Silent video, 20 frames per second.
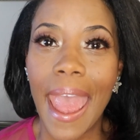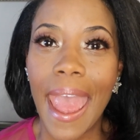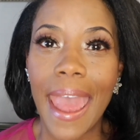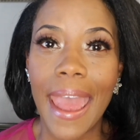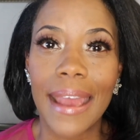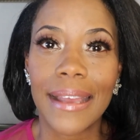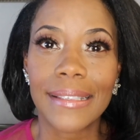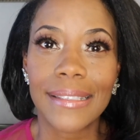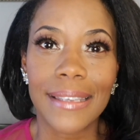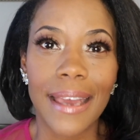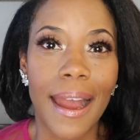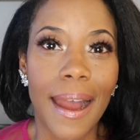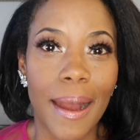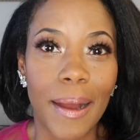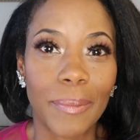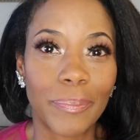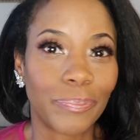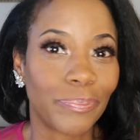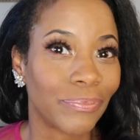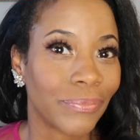And
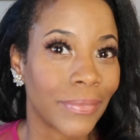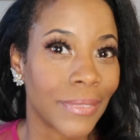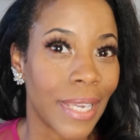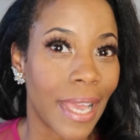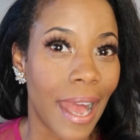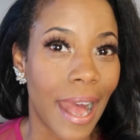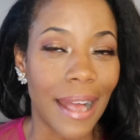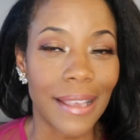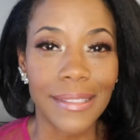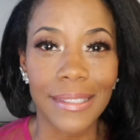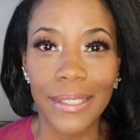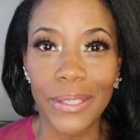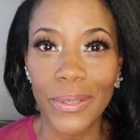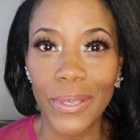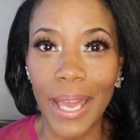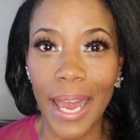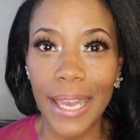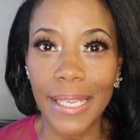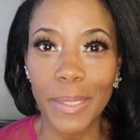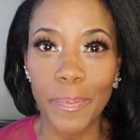I'll see you
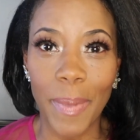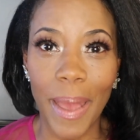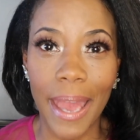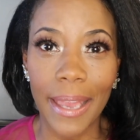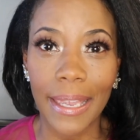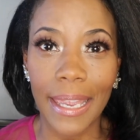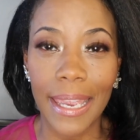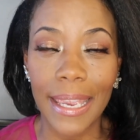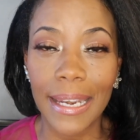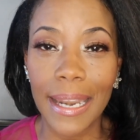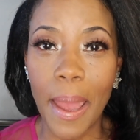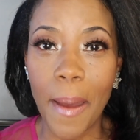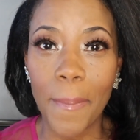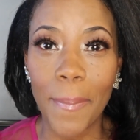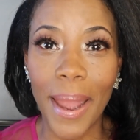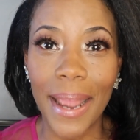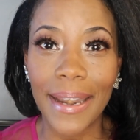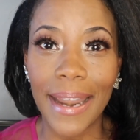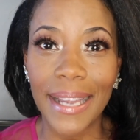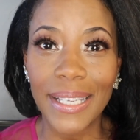guys back in
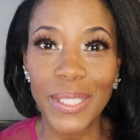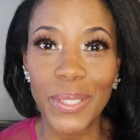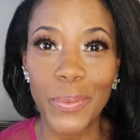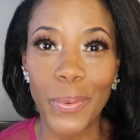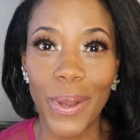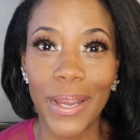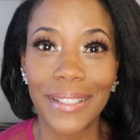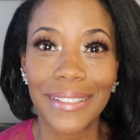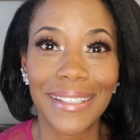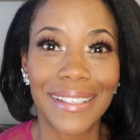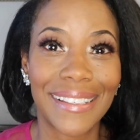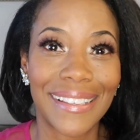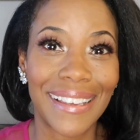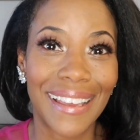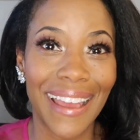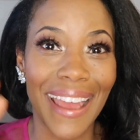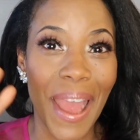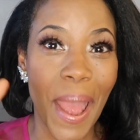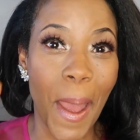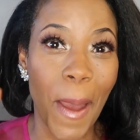my next one.
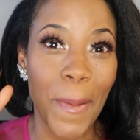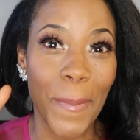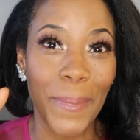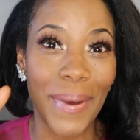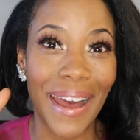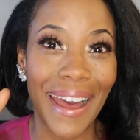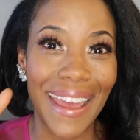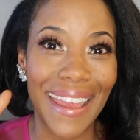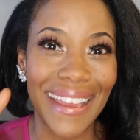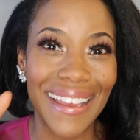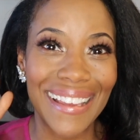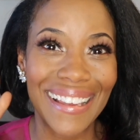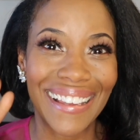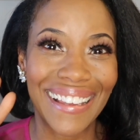Bye.